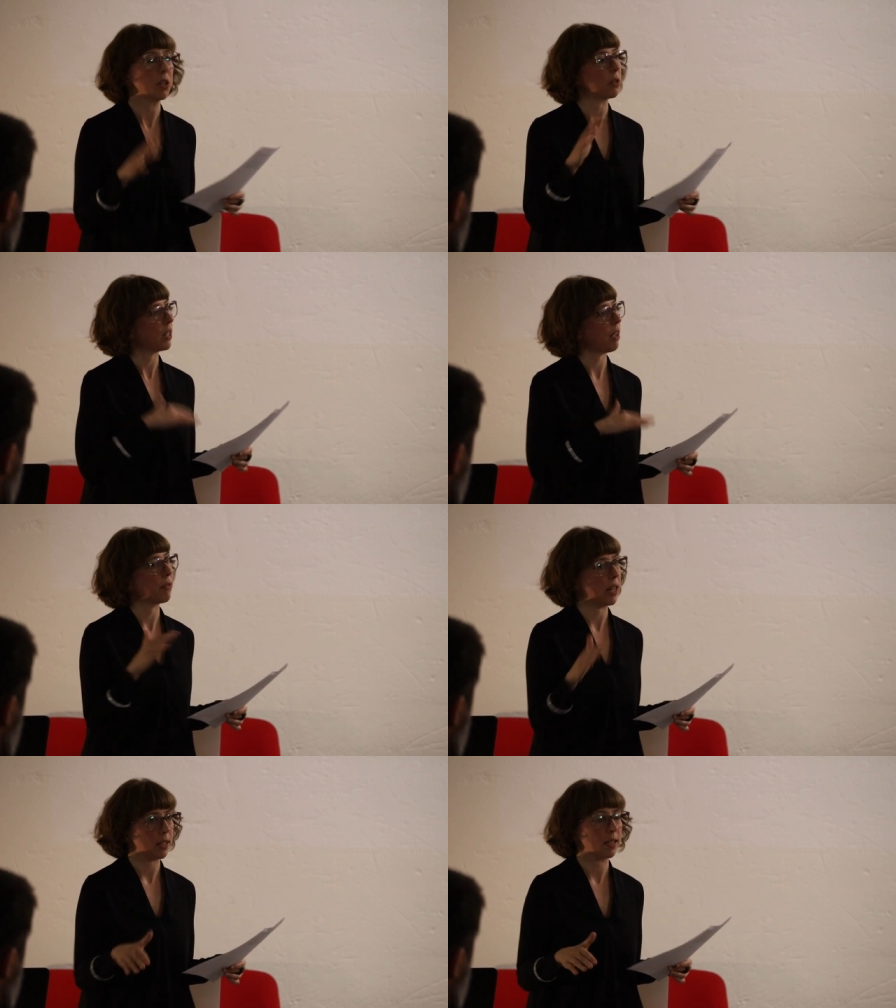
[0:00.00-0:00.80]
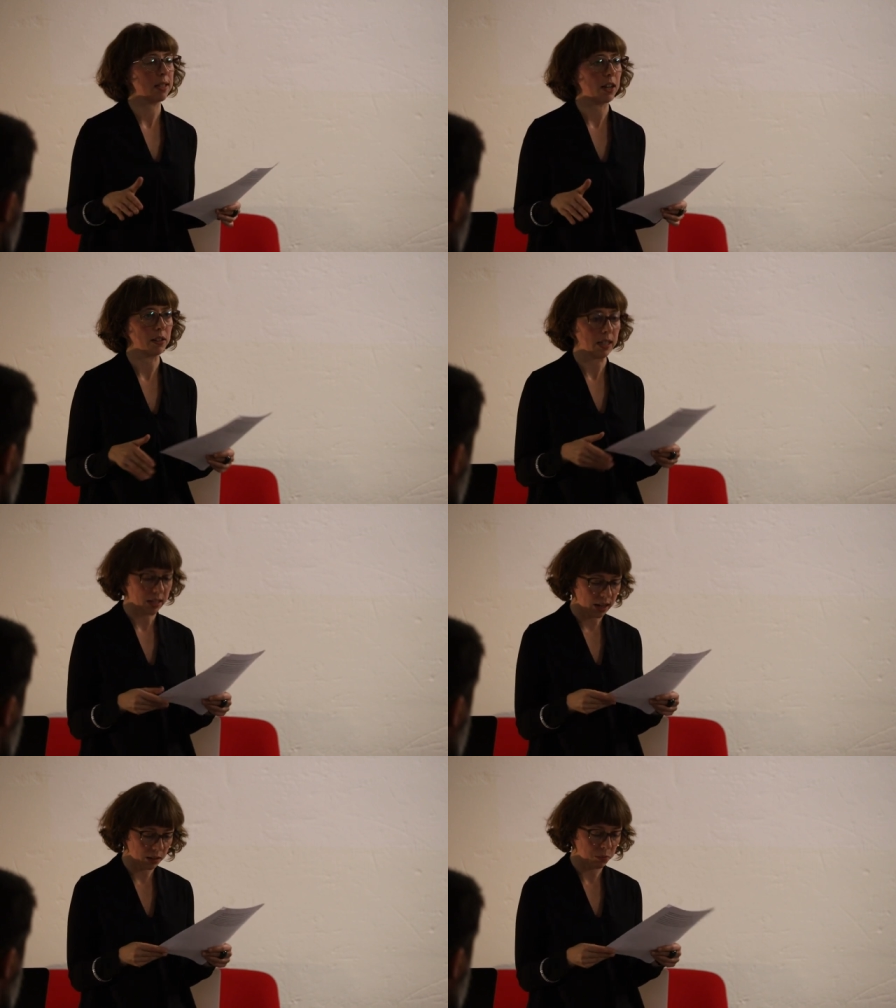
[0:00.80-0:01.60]
We don't have necessarily
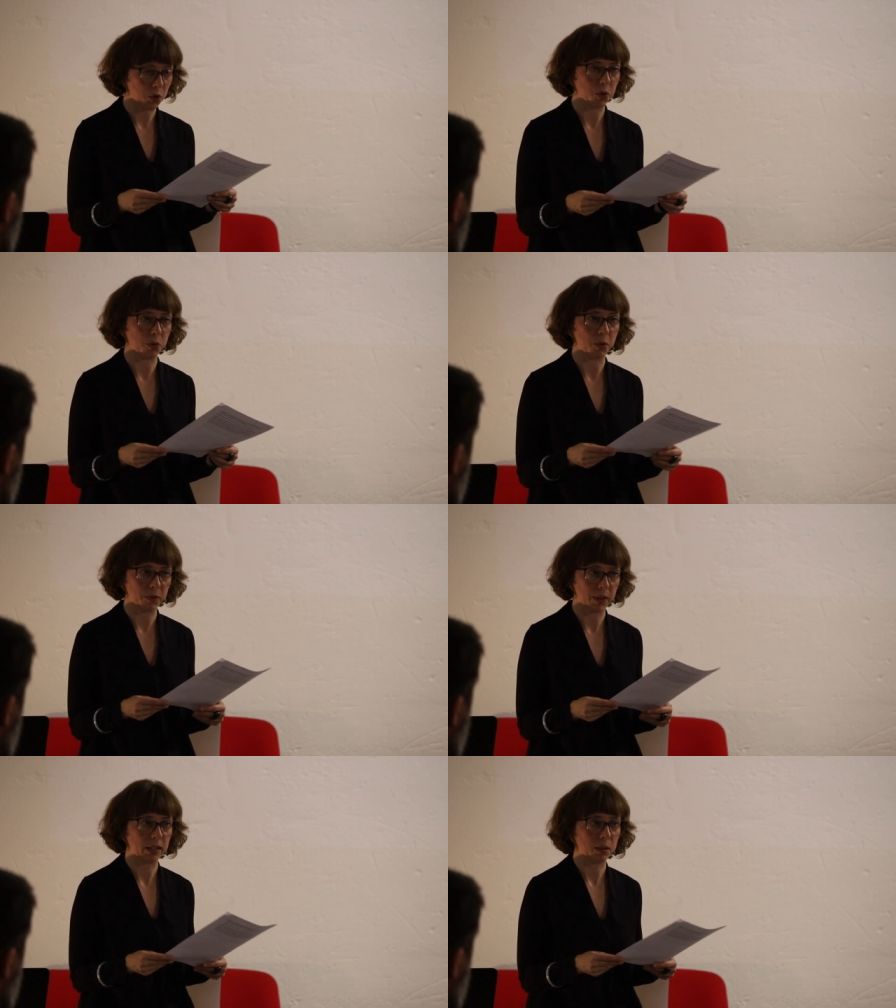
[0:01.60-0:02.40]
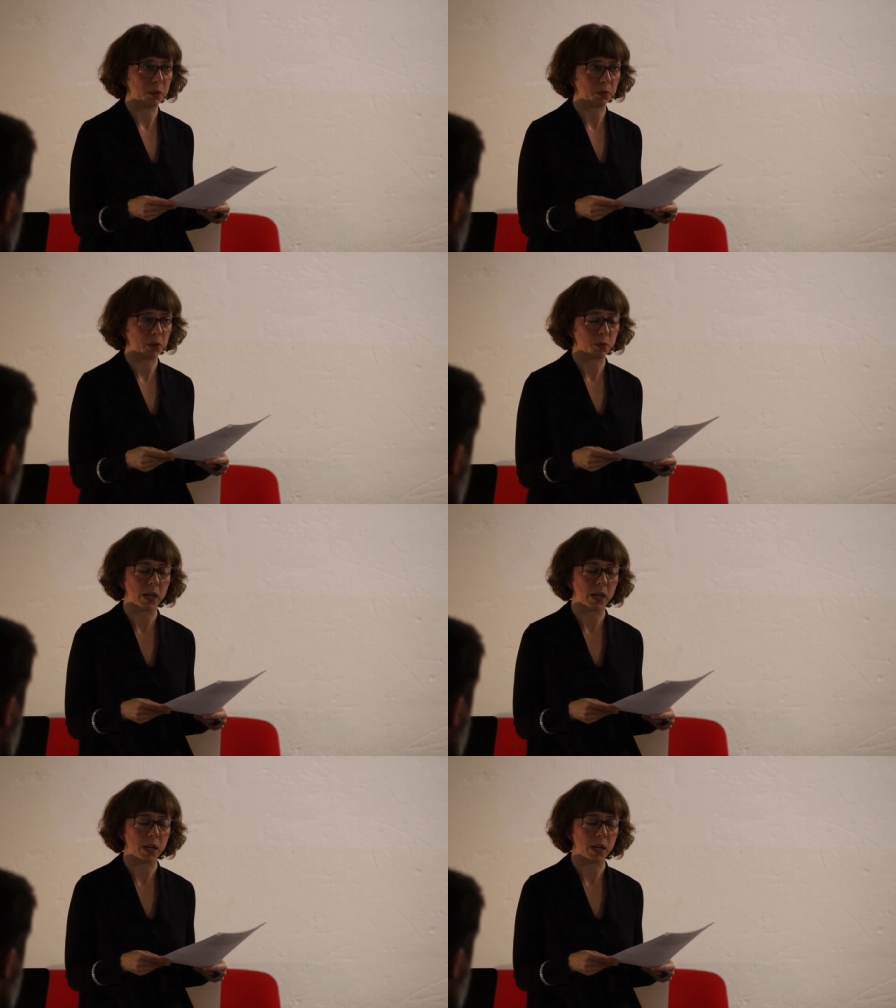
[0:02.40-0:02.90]
time to reflect upon what